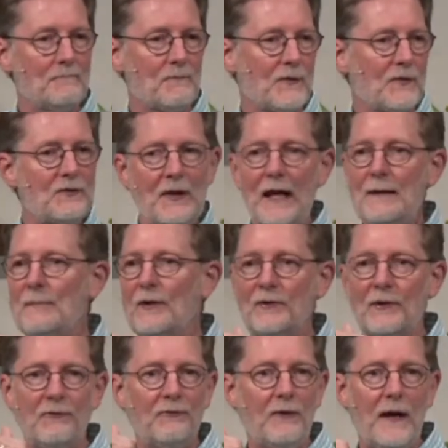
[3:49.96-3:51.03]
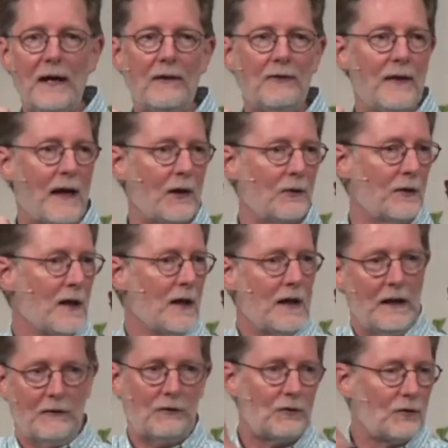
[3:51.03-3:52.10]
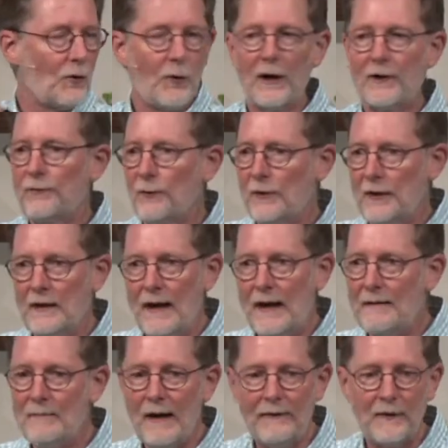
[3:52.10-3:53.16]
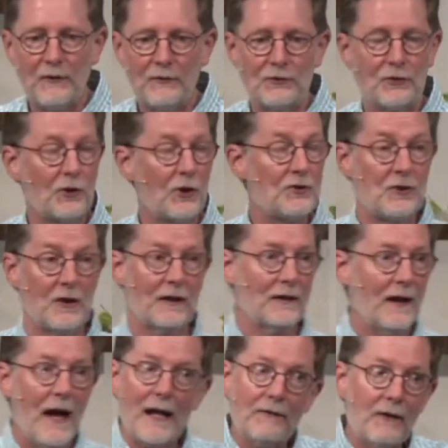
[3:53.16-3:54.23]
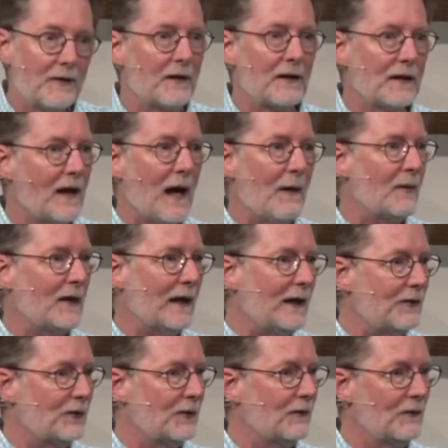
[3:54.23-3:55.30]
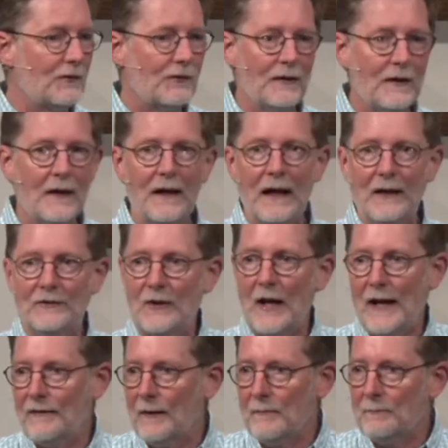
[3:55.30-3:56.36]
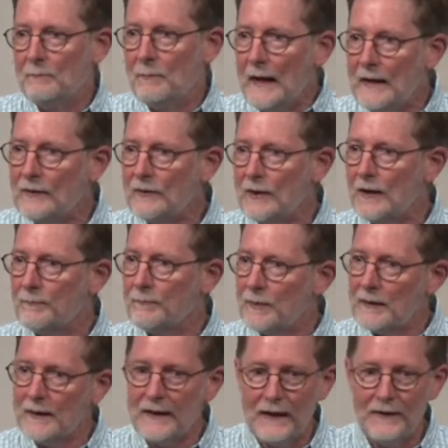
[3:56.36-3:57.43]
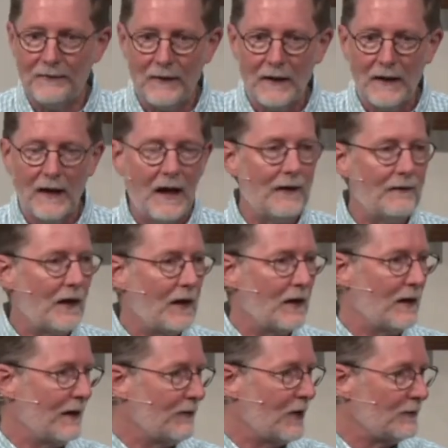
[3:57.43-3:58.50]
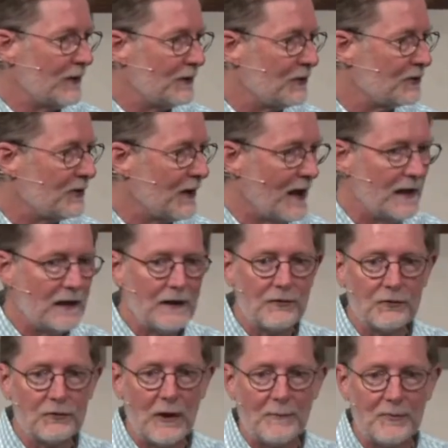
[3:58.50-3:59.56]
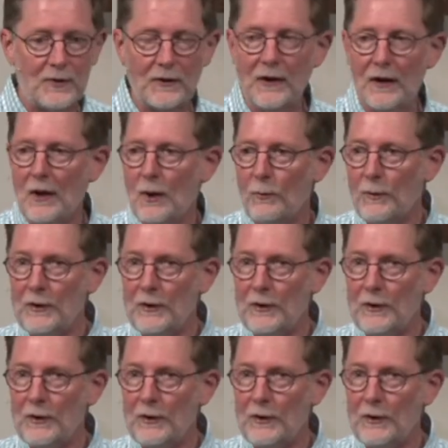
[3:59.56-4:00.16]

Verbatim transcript: statements of faith that are historic for the United Methodist Church and a lot of other denominations. It's kind of a basic belief of our, of our understanding of Scripture. Will you